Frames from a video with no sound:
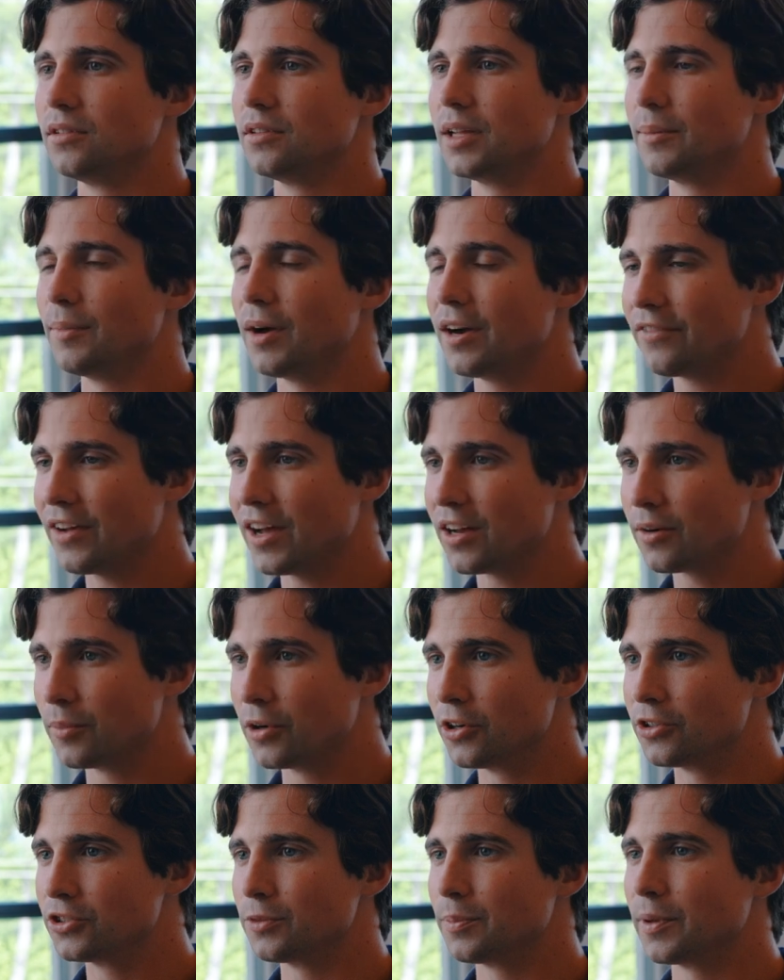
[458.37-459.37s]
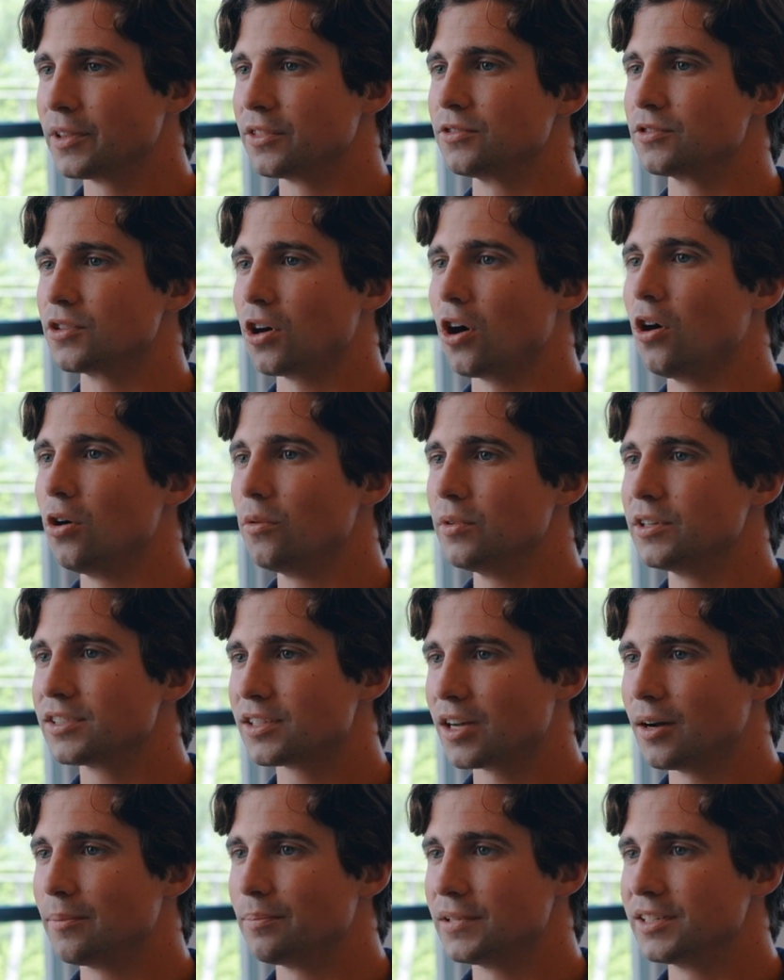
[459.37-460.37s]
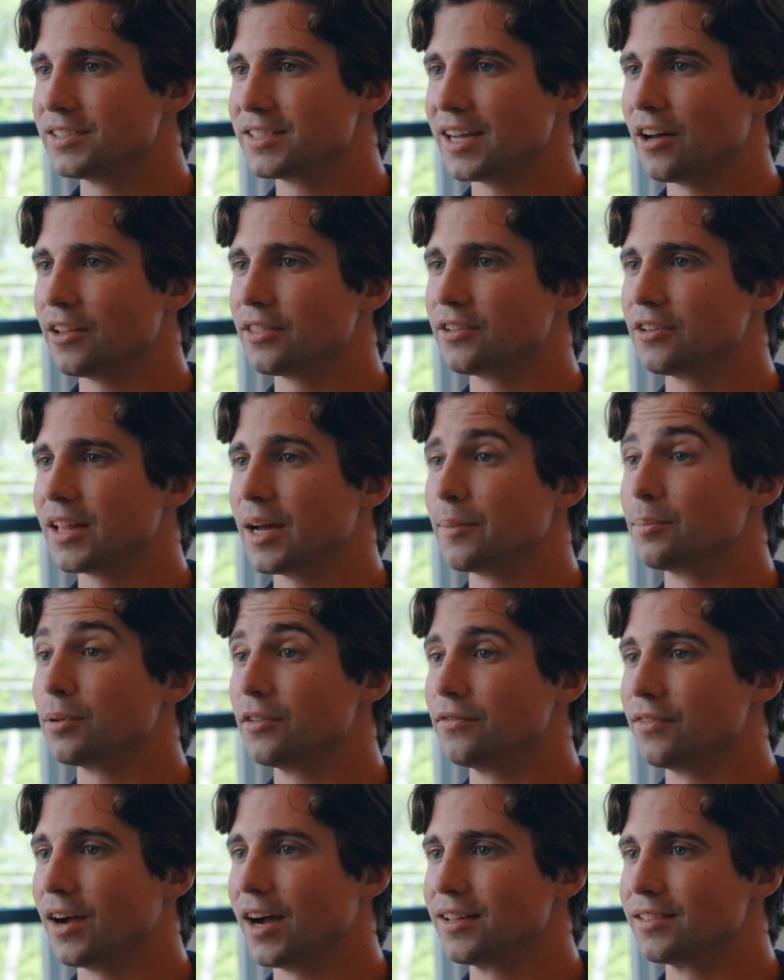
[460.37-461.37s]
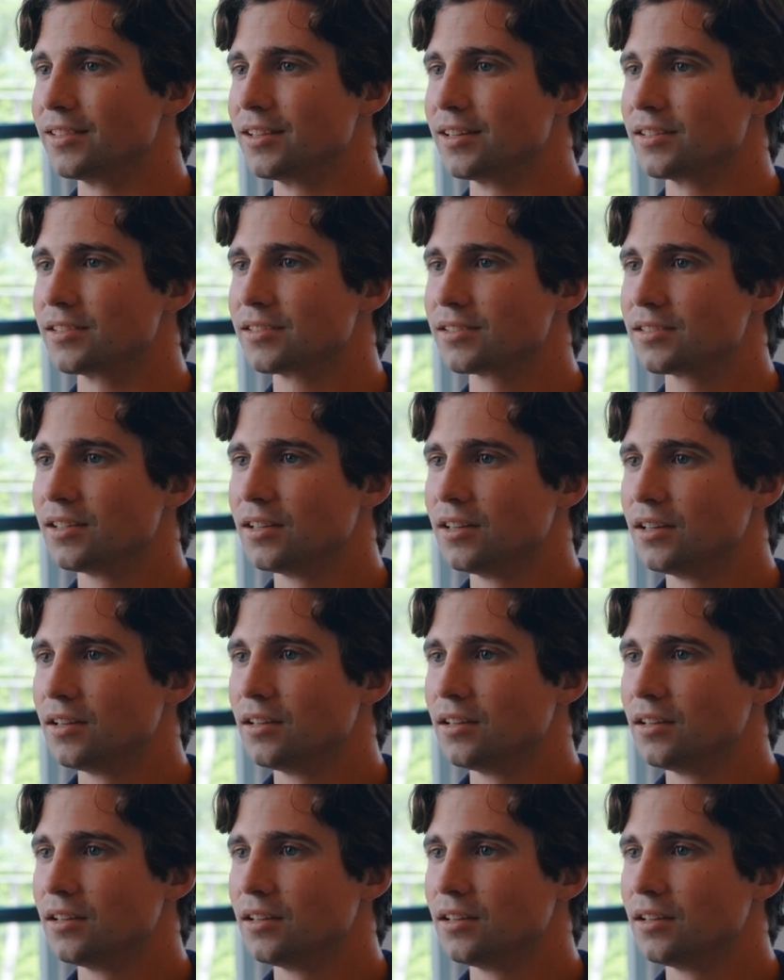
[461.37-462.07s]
They might have had a merger, but there's always companies out there that provide this.